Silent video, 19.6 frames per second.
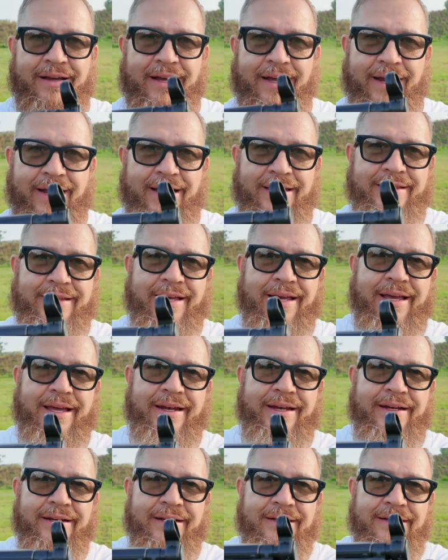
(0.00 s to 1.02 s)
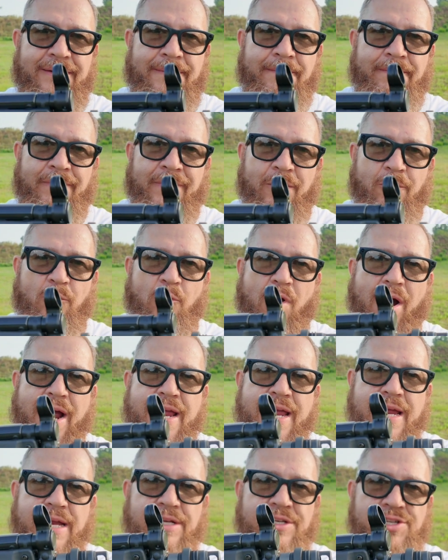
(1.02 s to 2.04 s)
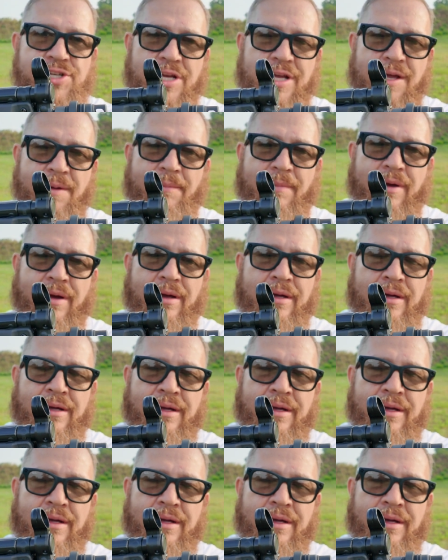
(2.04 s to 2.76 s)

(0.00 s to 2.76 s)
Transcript: I got that YHM